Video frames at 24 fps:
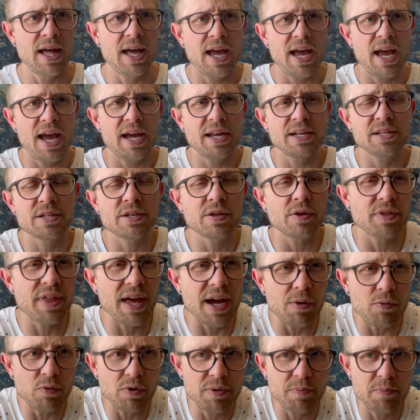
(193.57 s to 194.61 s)
And so
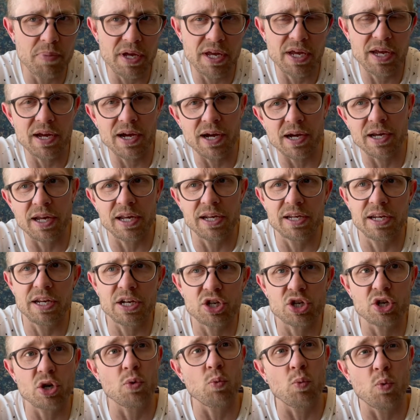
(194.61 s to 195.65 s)
that would be a
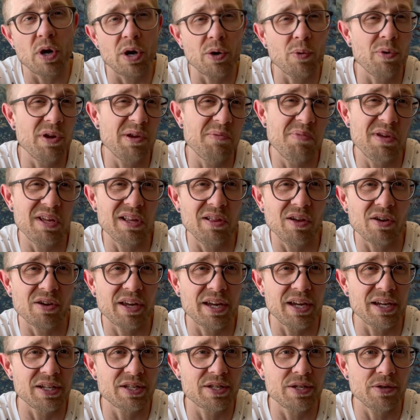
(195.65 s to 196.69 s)
condition where we'd be
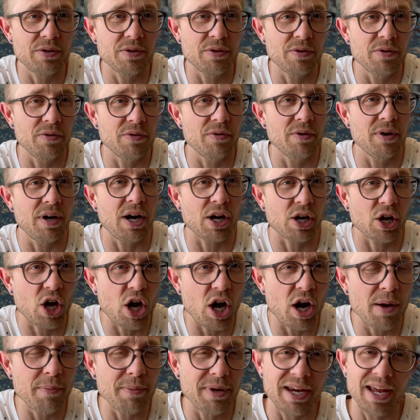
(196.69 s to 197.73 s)
looking to
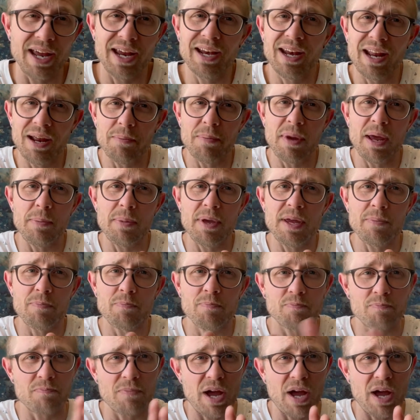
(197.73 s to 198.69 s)
accommodate and maybe